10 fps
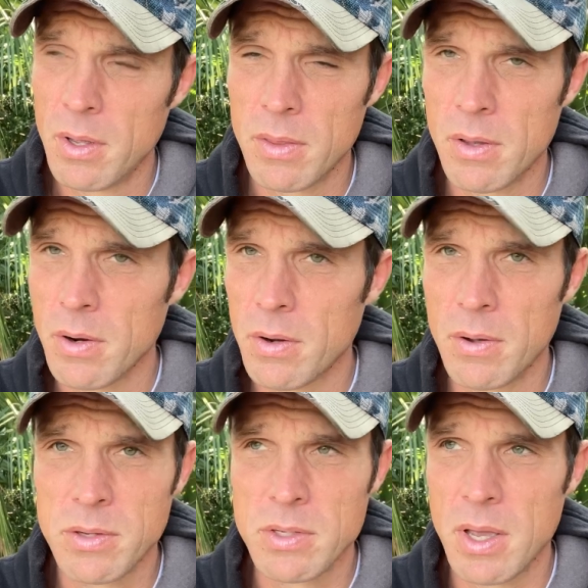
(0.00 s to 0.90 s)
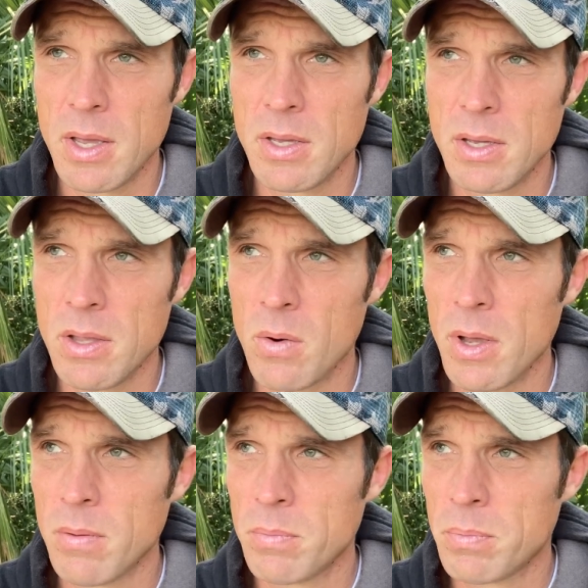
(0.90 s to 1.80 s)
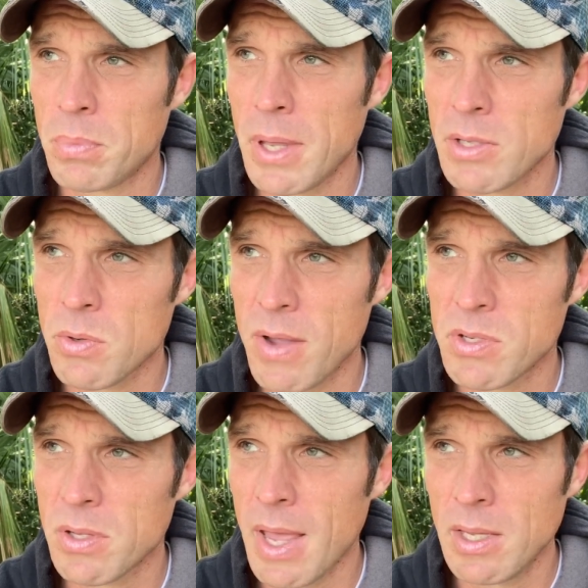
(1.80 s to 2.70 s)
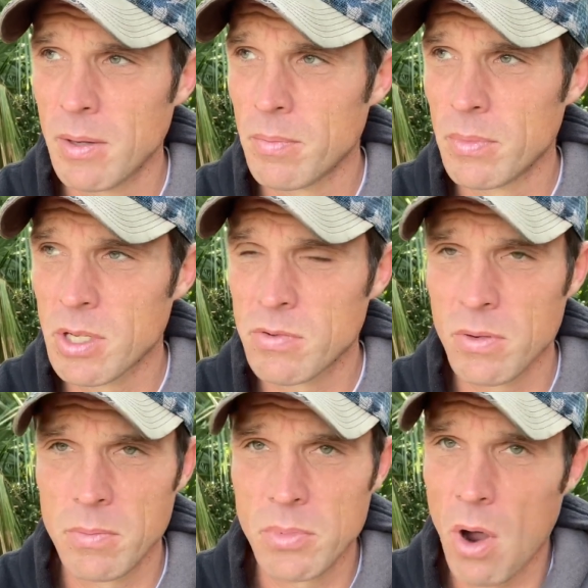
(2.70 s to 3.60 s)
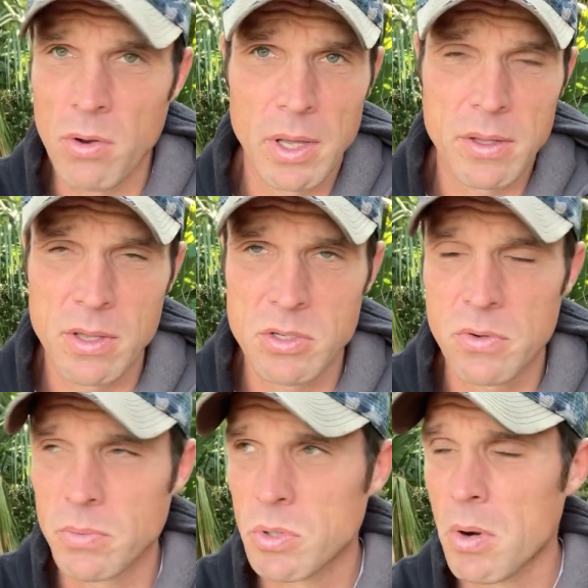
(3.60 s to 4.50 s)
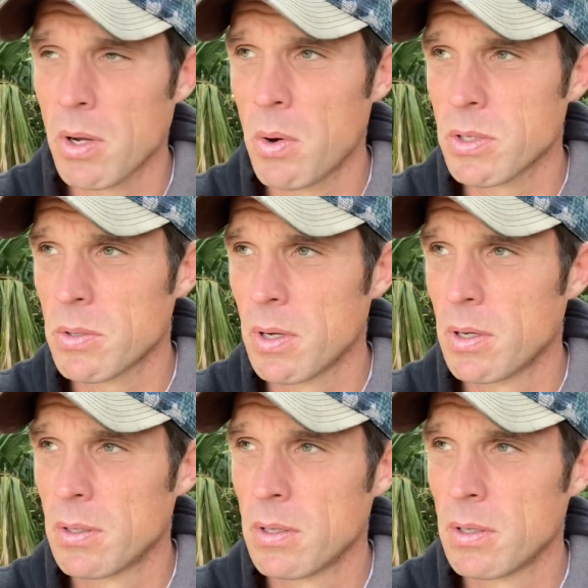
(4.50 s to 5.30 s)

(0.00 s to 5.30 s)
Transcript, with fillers: There is a you know a plant-derived selenium that's from garlic that's from triquetra.